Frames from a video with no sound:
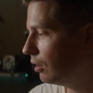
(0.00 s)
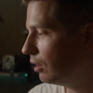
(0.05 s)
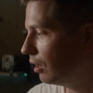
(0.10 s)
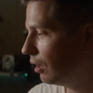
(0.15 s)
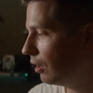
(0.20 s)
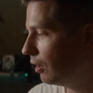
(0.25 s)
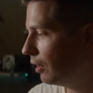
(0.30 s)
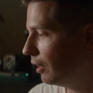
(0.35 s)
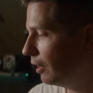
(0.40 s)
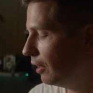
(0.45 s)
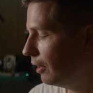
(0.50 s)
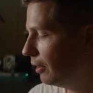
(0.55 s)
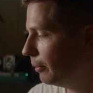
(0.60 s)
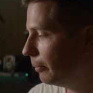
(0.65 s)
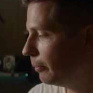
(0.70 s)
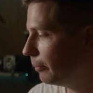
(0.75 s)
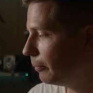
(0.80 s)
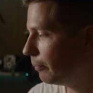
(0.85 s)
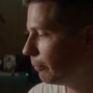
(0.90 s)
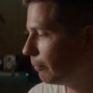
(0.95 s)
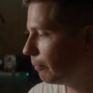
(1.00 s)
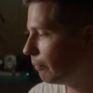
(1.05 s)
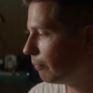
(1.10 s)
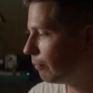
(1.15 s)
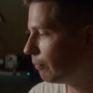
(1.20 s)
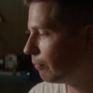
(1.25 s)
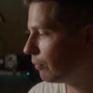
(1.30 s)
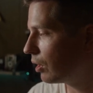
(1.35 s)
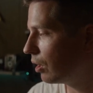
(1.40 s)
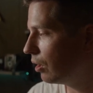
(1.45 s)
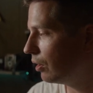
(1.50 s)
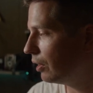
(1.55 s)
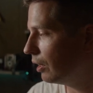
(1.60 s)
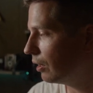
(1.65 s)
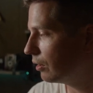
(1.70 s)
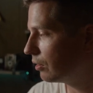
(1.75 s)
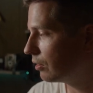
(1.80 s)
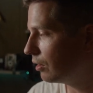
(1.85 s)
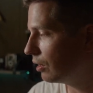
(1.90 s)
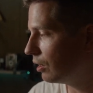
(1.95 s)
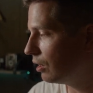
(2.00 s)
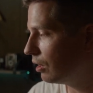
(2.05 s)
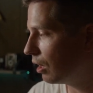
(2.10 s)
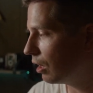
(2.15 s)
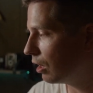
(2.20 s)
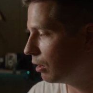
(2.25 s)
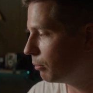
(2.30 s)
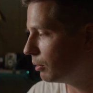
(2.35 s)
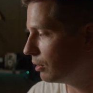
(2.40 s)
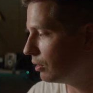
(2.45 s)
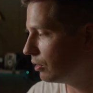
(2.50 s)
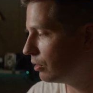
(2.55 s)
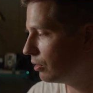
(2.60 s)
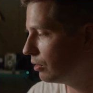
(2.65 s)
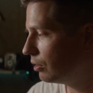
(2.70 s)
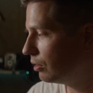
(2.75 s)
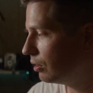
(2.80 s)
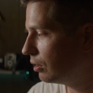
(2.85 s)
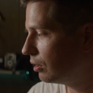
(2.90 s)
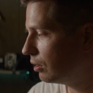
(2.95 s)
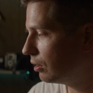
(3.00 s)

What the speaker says: All right. Oh, yes, the garbage,